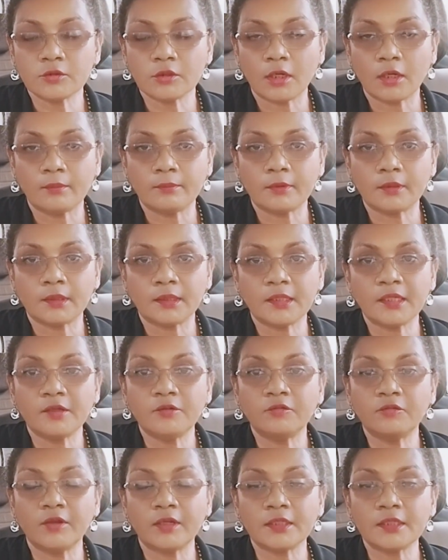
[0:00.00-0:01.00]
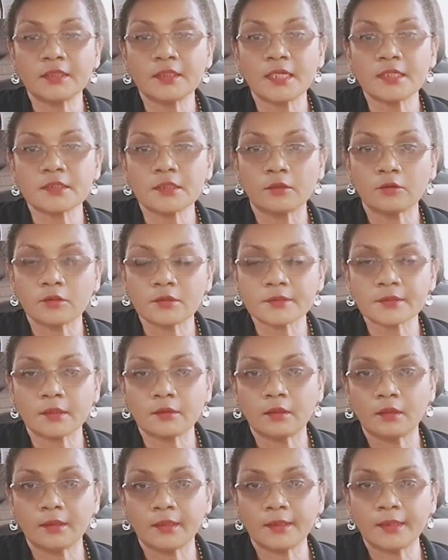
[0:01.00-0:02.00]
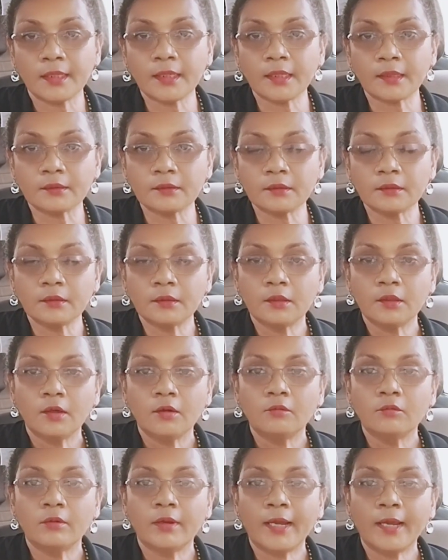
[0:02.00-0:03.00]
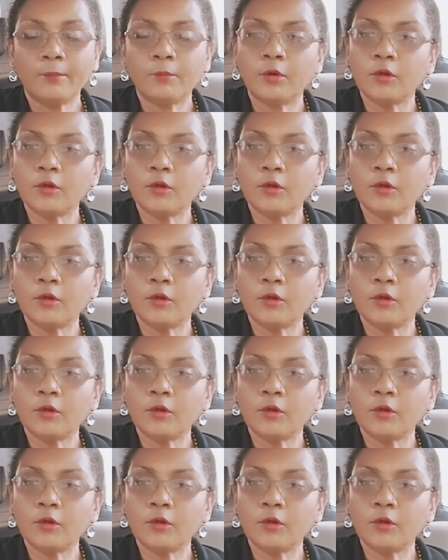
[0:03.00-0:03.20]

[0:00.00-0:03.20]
trauma and the effect it has on us and all of that, right?